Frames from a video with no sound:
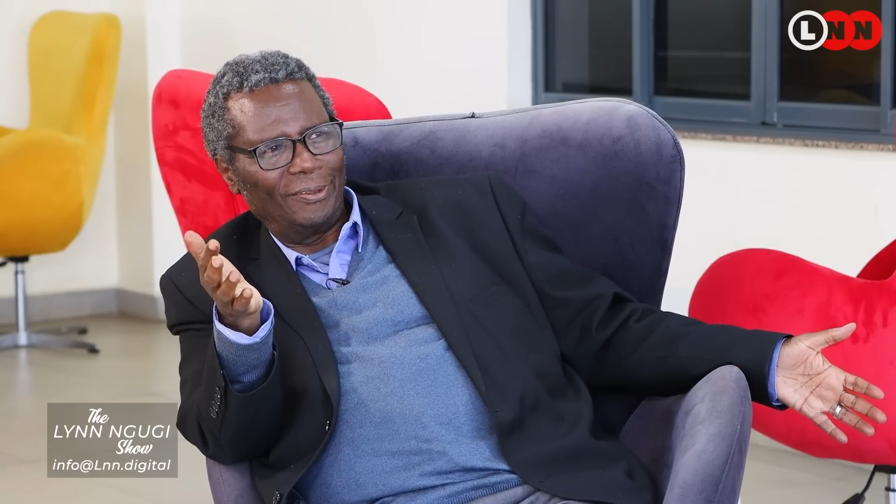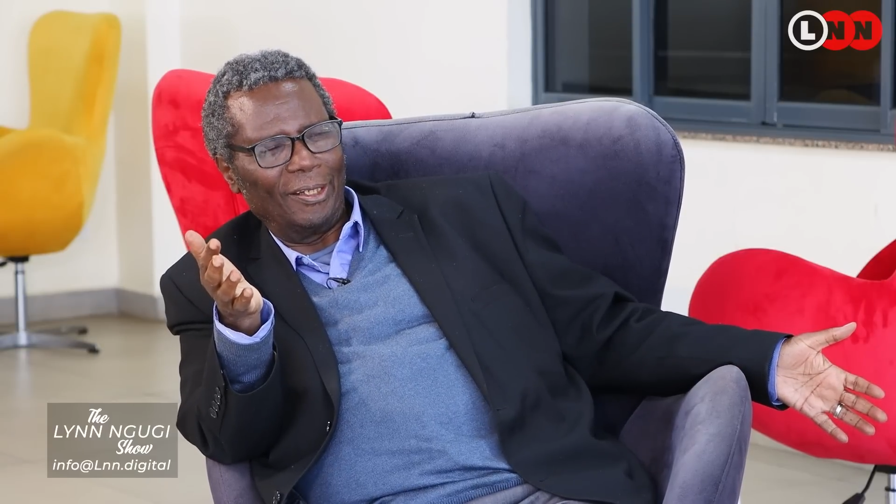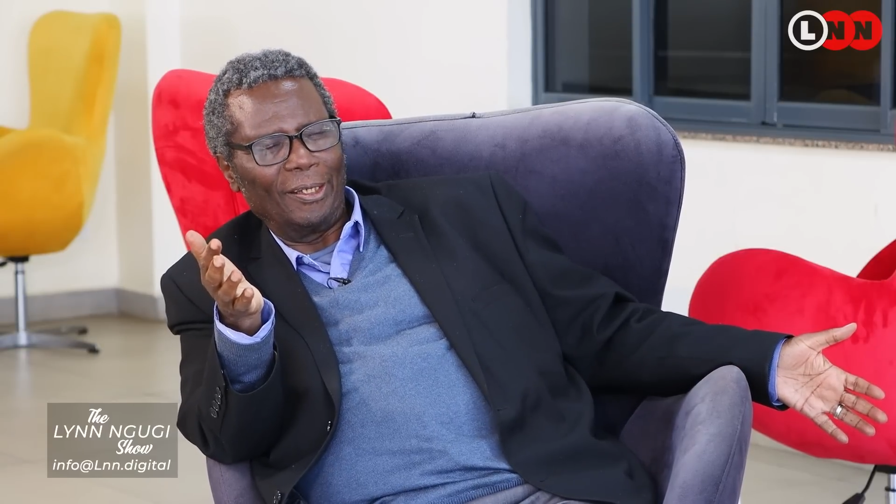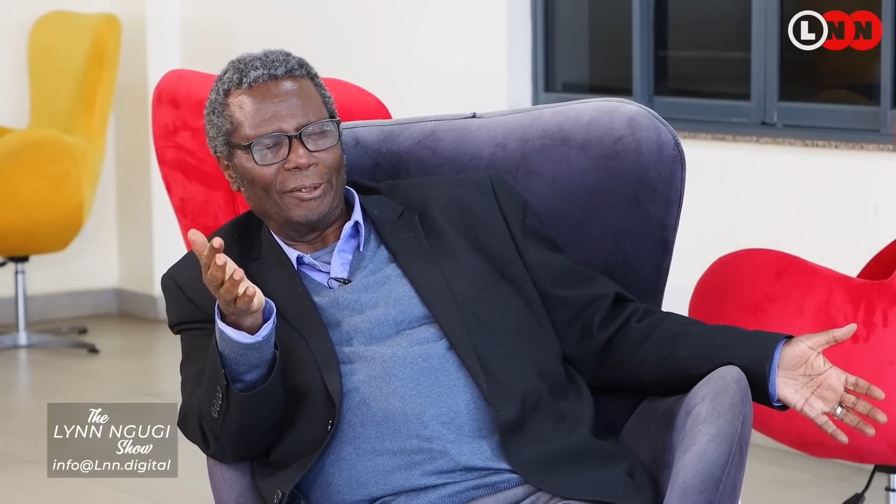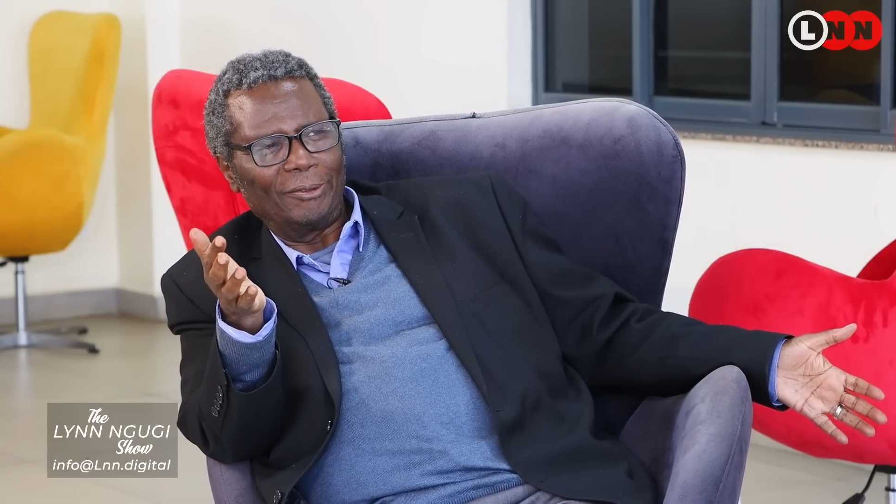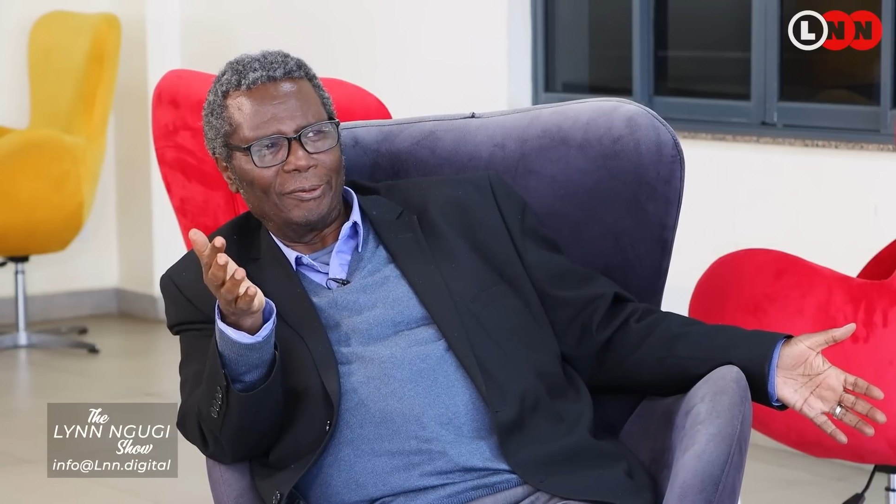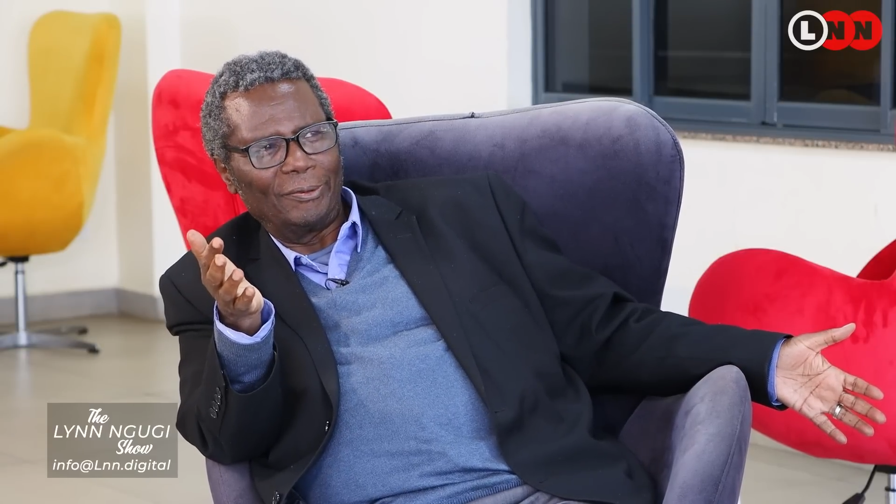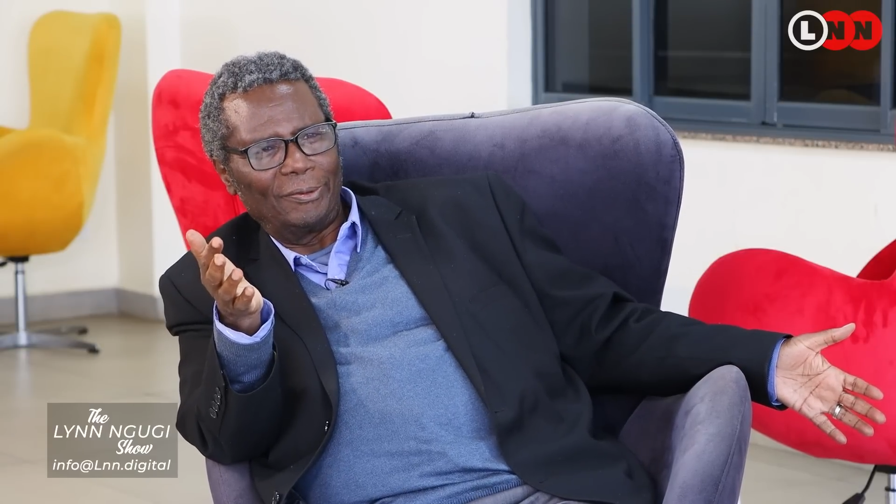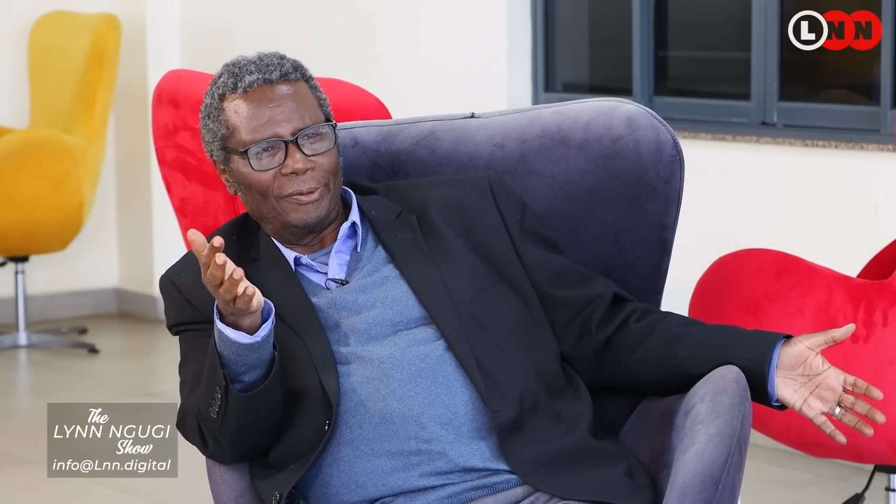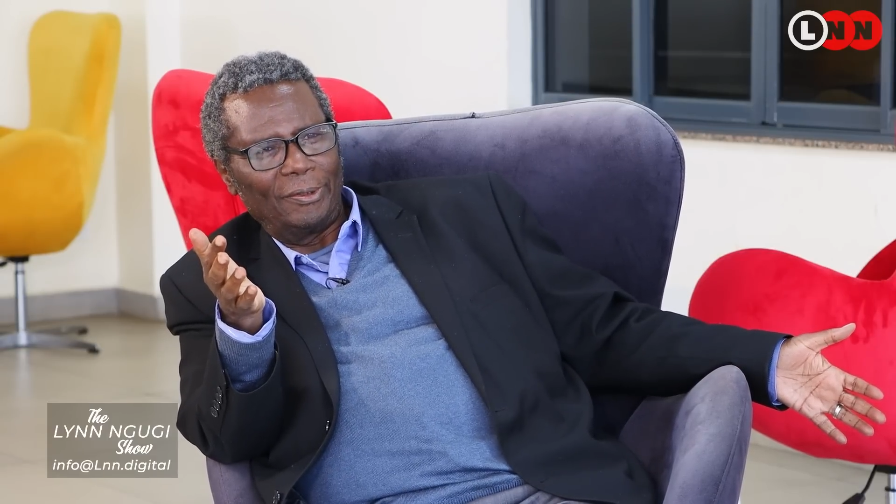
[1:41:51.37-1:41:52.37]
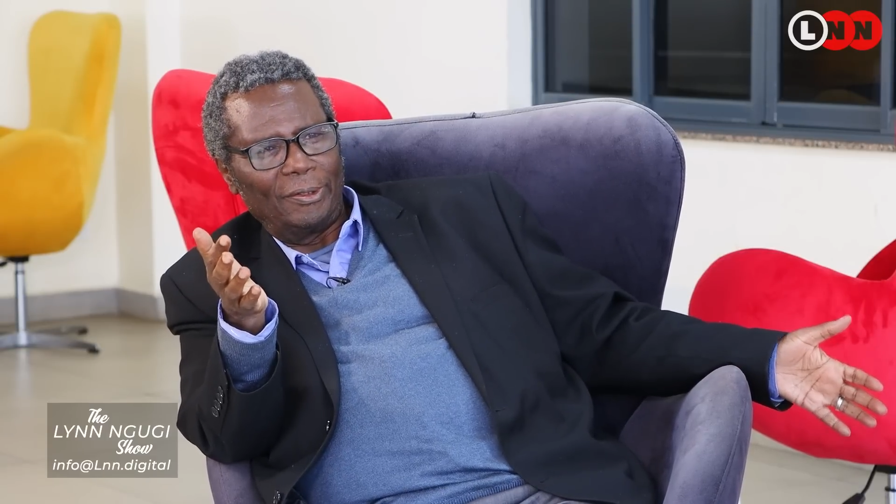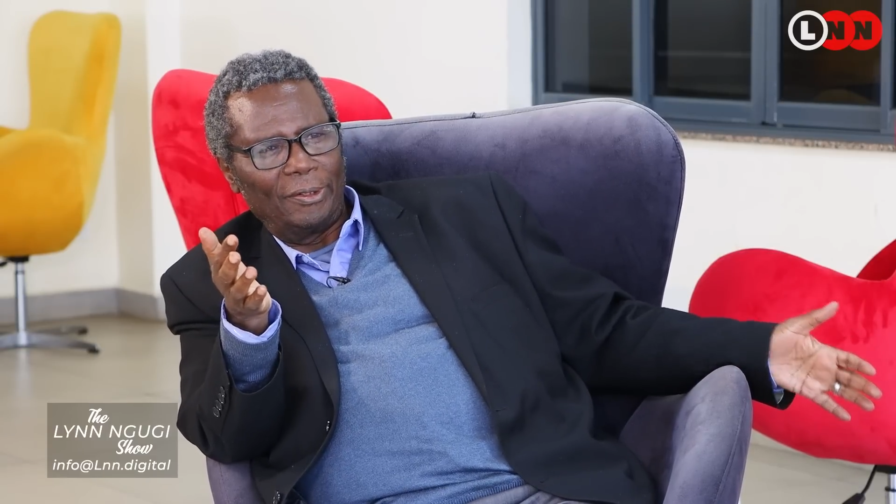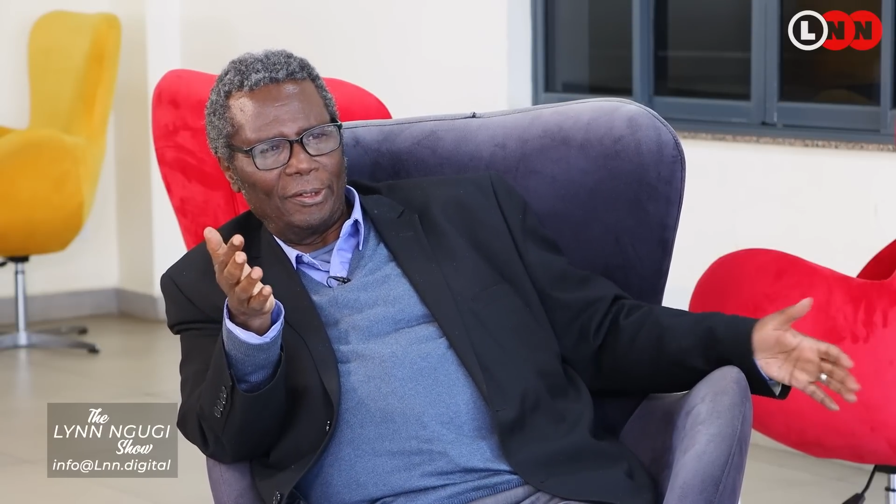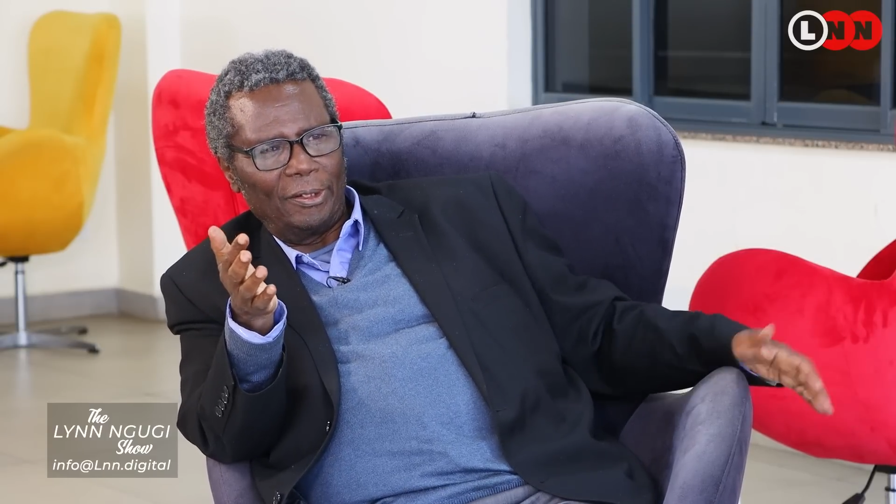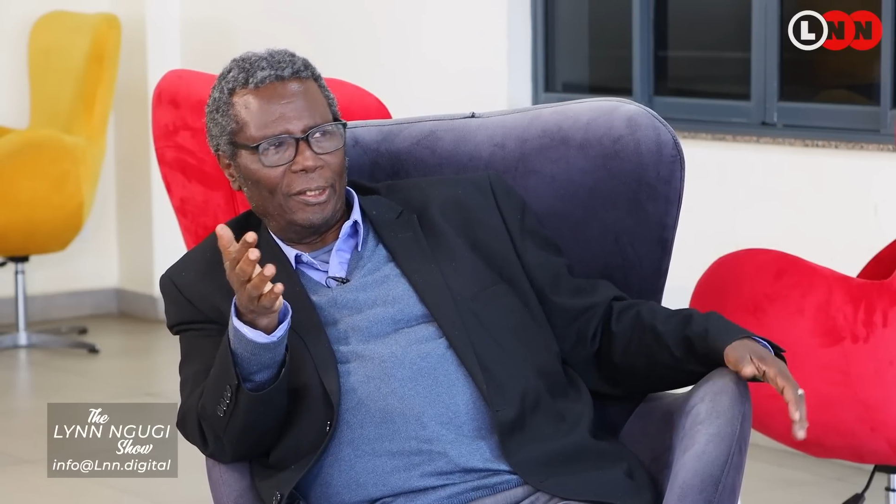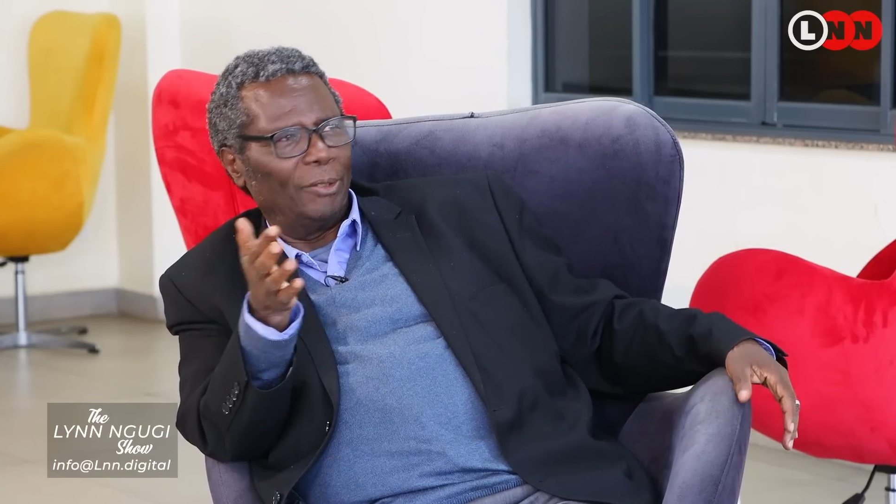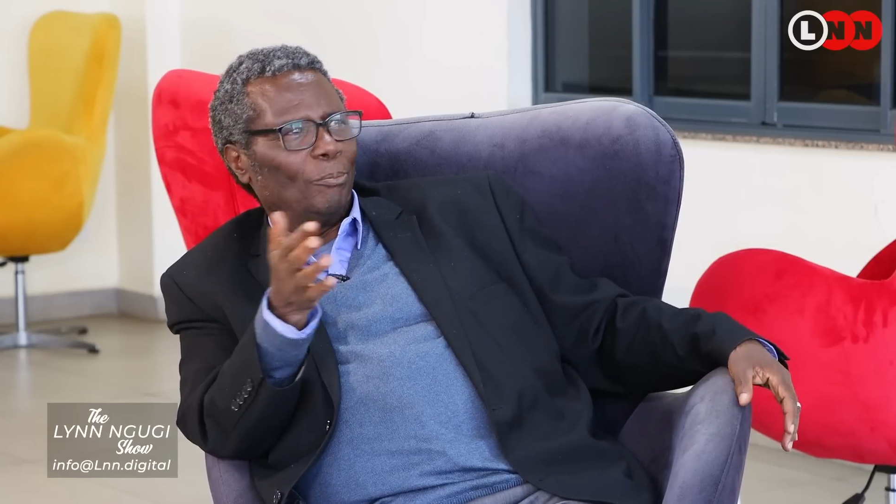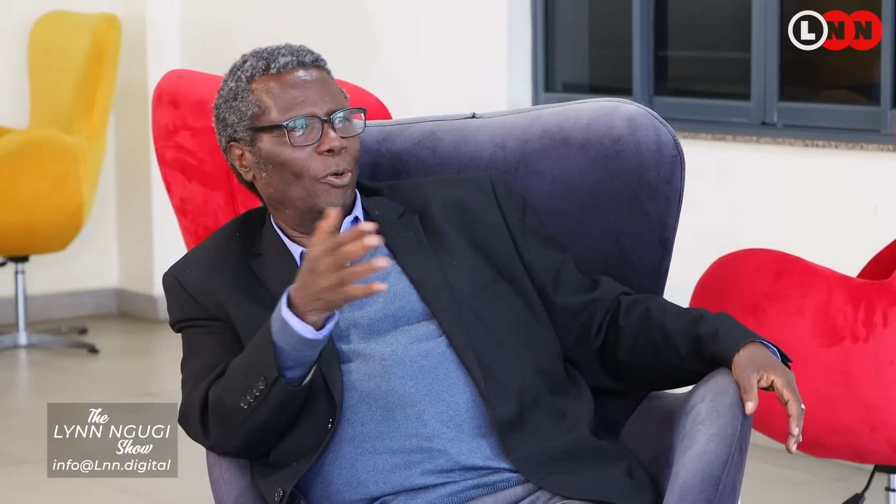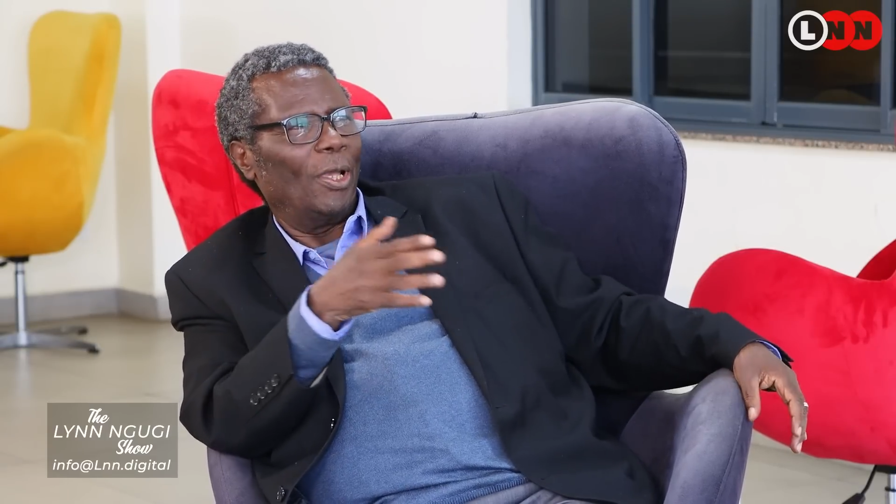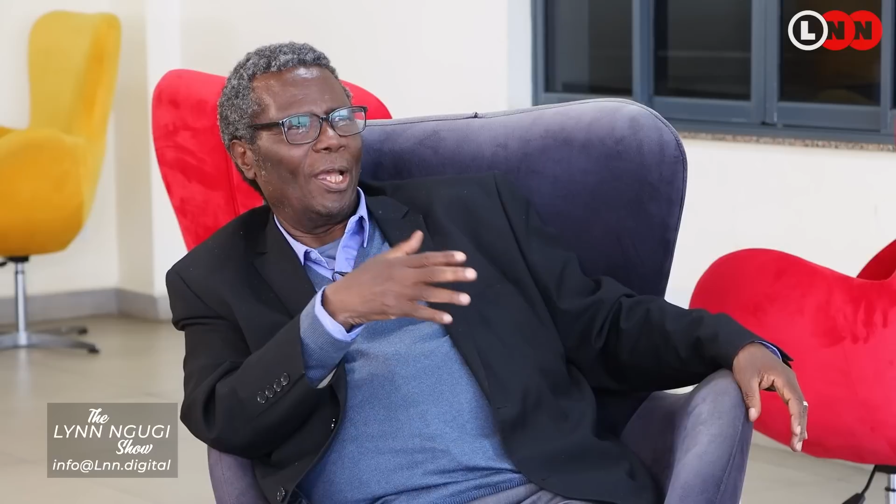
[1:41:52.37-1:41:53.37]
Yeah.
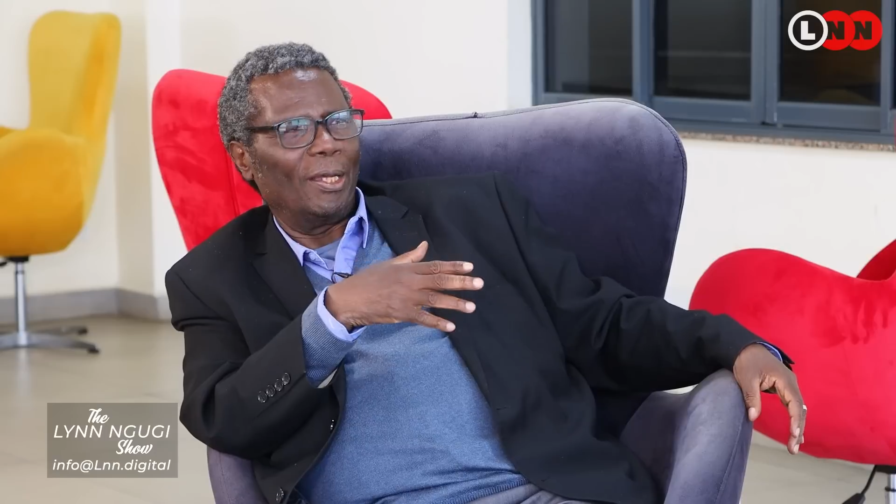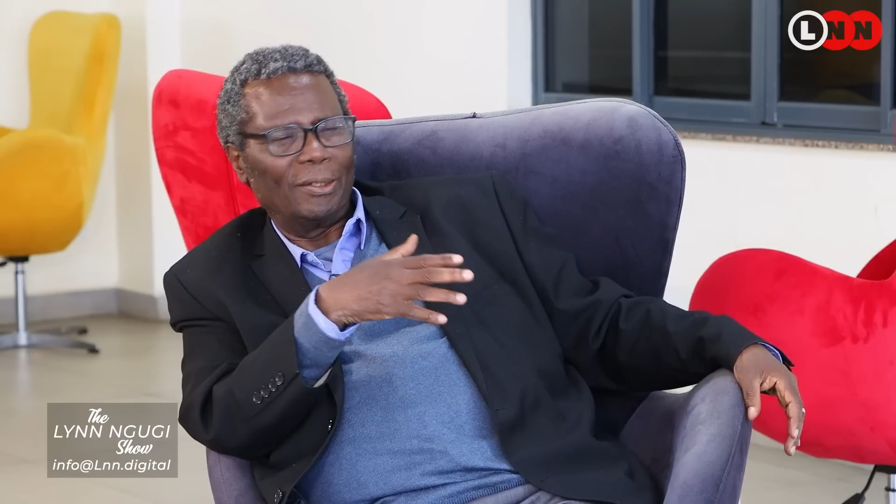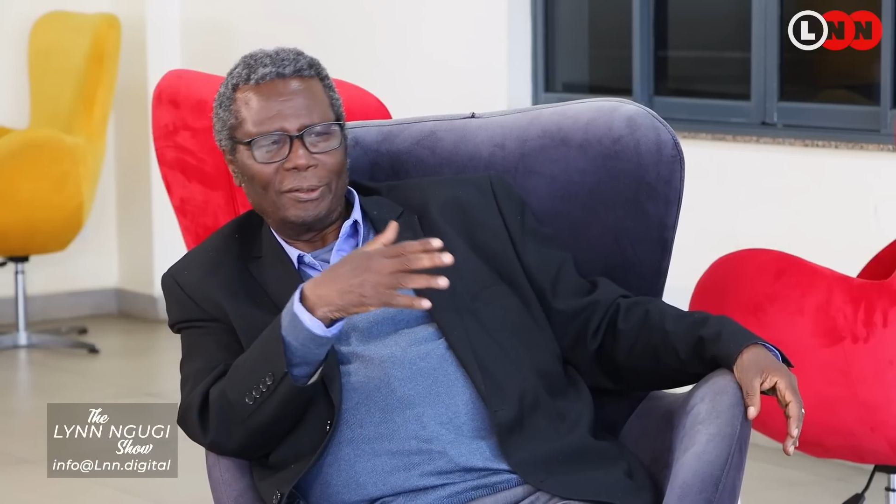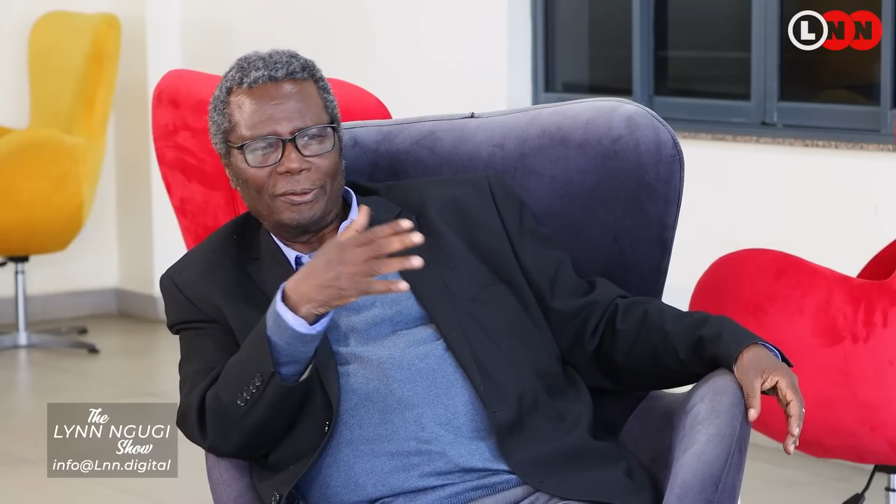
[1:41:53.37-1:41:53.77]
And Mboya